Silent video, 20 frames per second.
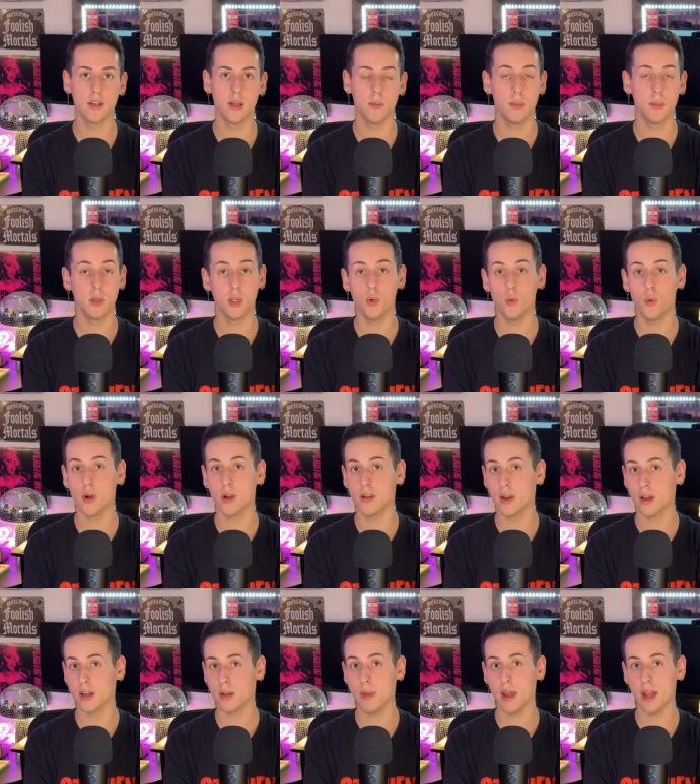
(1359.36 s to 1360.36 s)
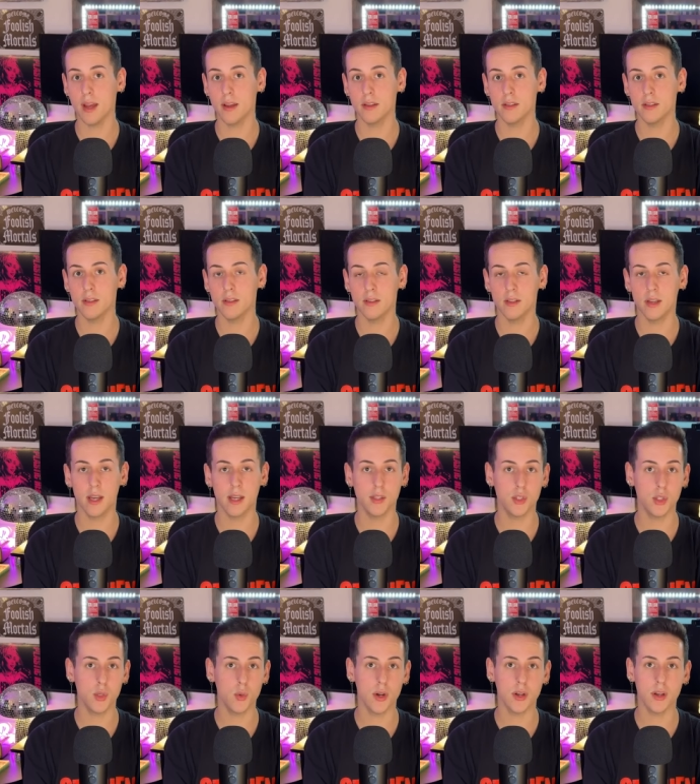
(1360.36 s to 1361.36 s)
but you are not a man and
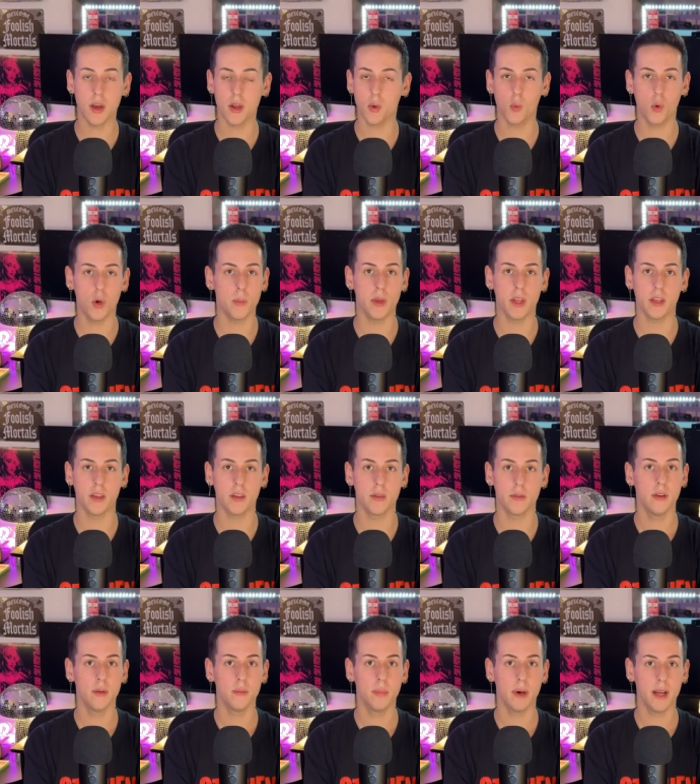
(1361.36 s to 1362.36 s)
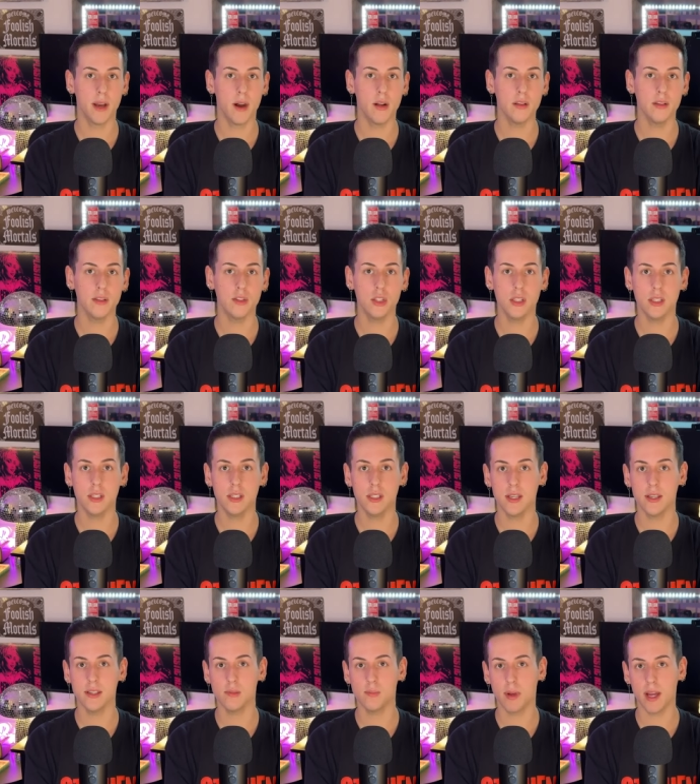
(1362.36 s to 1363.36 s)
you are not a woman. Biology
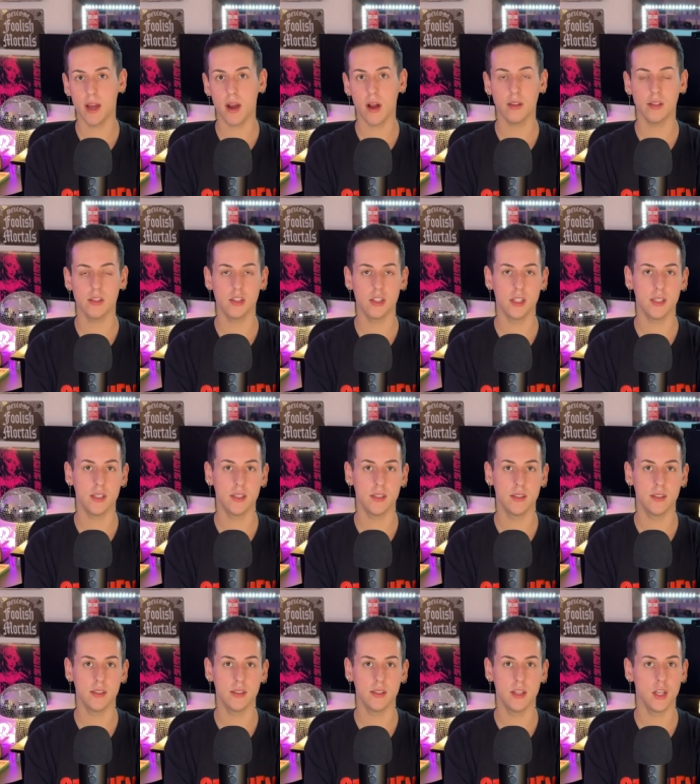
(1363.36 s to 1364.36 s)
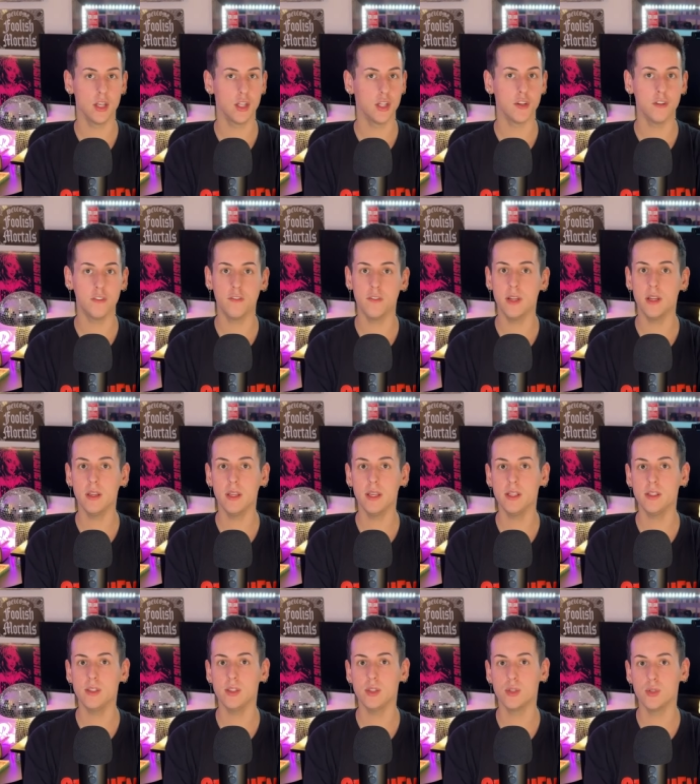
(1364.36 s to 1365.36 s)
is biology. Your
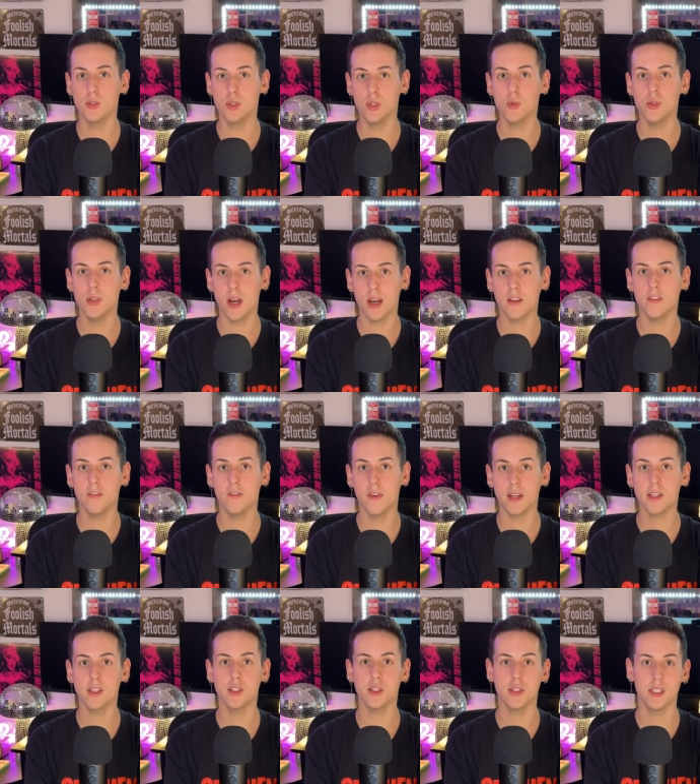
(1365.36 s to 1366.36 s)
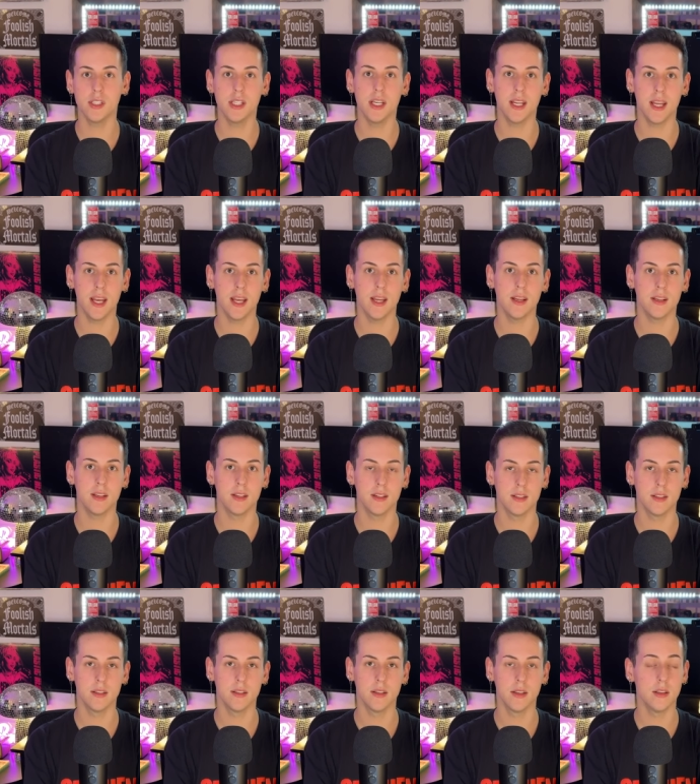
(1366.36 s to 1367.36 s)
feelings do not affect your DNA.
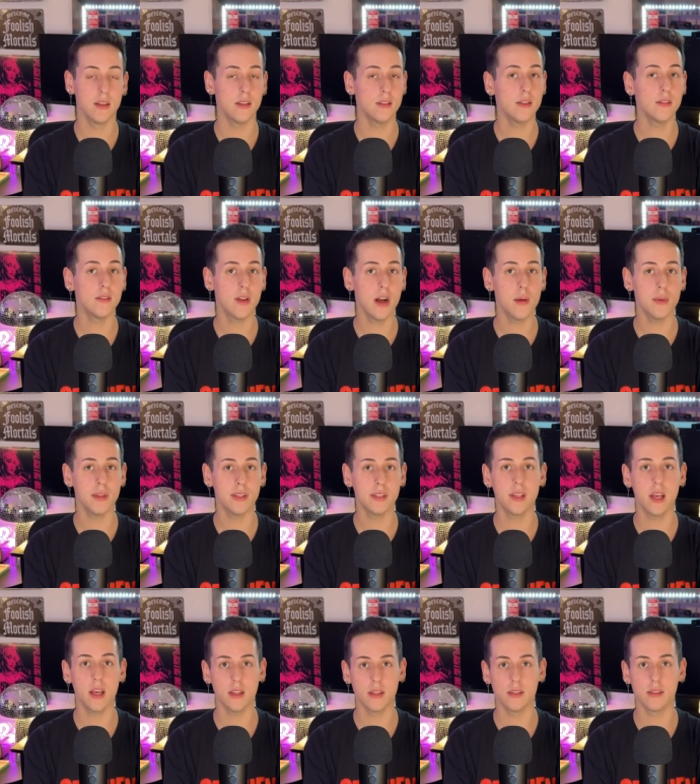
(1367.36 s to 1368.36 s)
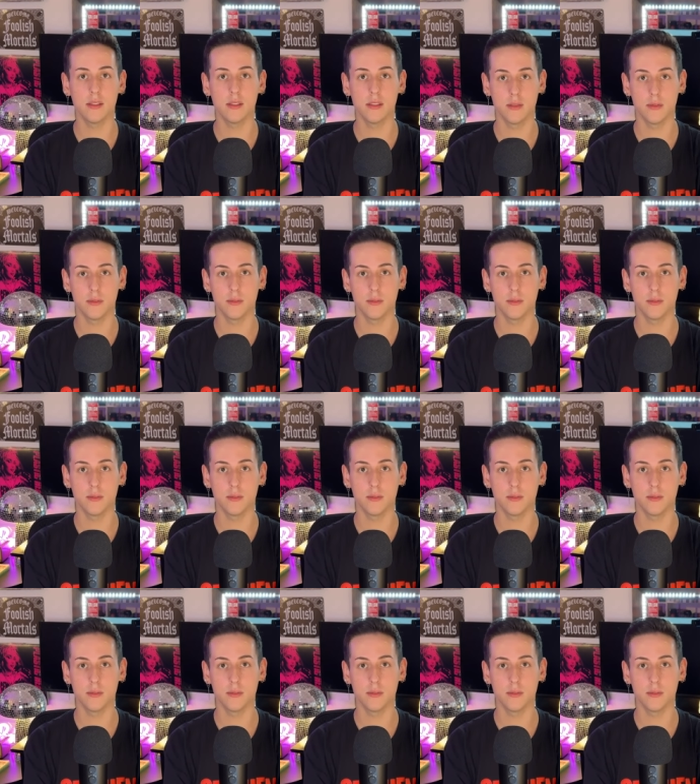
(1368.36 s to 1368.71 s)
This is common sense.